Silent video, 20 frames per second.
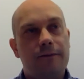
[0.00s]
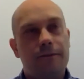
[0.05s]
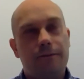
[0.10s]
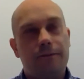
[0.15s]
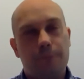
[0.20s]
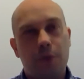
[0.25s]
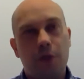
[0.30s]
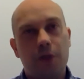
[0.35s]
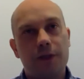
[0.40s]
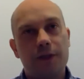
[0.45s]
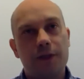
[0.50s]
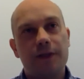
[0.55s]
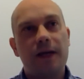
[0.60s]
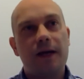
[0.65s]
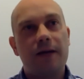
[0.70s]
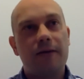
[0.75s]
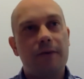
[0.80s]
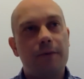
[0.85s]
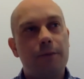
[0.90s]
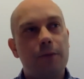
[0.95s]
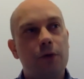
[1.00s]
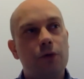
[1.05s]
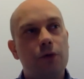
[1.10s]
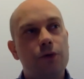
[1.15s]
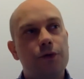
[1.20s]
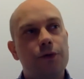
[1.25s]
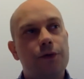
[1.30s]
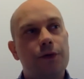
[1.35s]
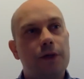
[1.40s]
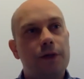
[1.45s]
partners have
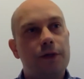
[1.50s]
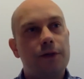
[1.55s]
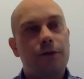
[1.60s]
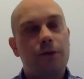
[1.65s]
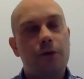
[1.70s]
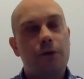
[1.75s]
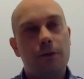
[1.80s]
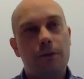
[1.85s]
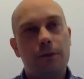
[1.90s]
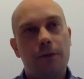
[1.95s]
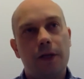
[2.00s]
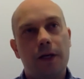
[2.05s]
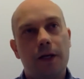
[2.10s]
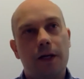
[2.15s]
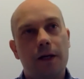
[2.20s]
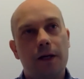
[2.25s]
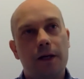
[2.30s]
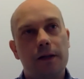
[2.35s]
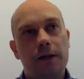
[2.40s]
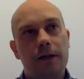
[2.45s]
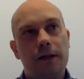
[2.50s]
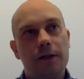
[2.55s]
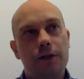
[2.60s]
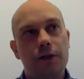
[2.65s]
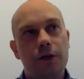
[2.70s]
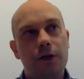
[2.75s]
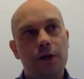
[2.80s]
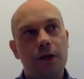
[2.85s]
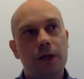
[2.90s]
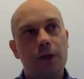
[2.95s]
approached us from there, and
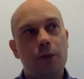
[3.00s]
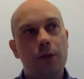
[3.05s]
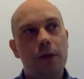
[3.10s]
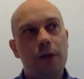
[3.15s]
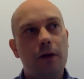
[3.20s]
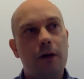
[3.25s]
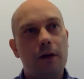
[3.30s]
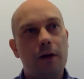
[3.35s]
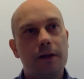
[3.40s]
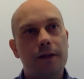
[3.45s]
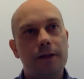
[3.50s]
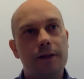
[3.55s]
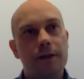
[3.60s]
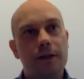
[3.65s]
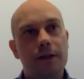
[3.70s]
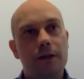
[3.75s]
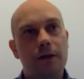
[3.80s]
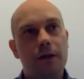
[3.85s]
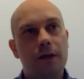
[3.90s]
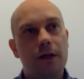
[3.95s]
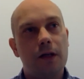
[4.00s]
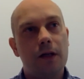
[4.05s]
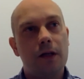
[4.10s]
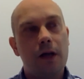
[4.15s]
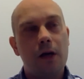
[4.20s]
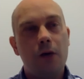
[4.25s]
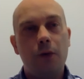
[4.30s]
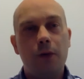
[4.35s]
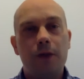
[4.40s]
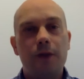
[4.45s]
certainly we are considering.
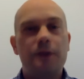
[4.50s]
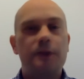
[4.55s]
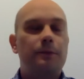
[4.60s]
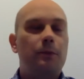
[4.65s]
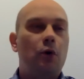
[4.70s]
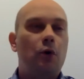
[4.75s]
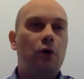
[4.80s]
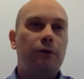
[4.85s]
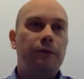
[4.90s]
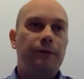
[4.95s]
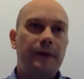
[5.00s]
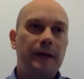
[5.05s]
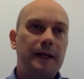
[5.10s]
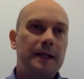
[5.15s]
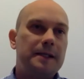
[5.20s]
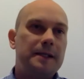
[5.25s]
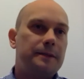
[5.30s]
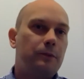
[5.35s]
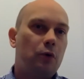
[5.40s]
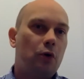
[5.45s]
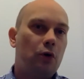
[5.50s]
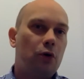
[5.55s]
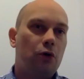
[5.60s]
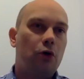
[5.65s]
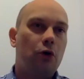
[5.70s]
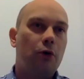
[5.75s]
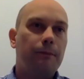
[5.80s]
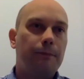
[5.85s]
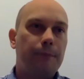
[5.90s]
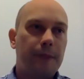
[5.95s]
We are a fairly small
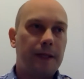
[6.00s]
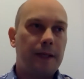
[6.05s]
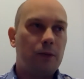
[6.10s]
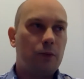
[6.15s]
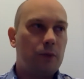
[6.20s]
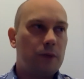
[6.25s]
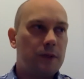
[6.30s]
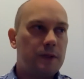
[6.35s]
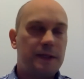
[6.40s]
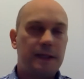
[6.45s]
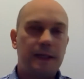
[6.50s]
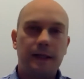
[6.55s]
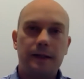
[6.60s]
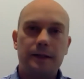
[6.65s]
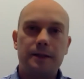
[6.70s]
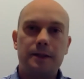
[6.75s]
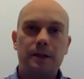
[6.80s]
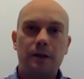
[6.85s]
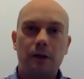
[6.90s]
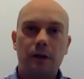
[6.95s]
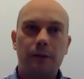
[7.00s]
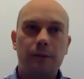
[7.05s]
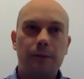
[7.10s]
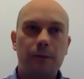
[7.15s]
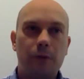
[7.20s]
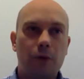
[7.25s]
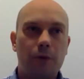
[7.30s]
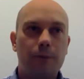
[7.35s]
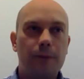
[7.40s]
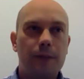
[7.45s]
company, and we are still a startup
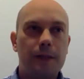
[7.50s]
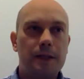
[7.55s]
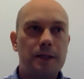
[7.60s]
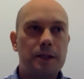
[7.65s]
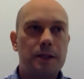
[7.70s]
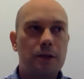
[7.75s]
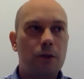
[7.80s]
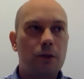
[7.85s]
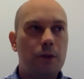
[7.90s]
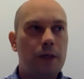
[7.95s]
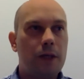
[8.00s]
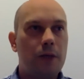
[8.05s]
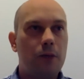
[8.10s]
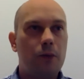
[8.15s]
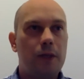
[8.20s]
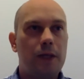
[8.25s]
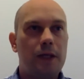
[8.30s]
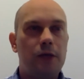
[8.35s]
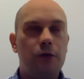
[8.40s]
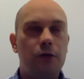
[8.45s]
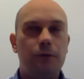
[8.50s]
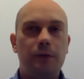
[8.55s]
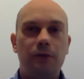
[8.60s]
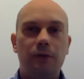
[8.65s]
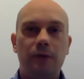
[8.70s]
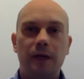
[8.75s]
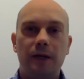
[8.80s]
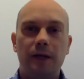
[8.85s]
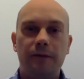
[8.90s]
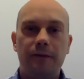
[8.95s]
company, so we need to be
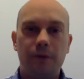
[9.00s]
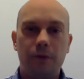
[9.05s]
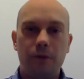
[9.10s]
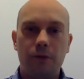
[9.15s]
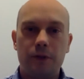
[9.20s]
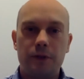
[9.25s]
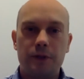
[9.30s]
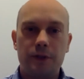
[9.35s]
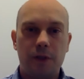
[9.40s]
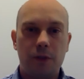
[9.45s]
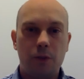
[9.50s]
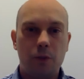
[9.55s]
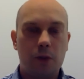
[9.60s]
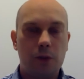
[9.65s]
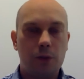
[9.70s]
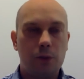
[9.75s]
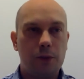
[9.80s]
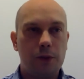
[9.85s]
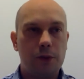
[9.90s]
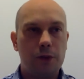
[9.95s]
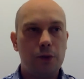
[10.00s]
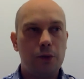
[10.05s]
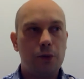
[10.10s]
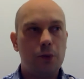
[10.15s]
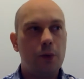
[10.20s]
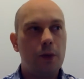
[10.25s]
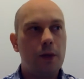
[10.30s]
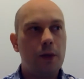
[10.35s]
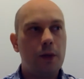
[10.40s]
really focused in what we do.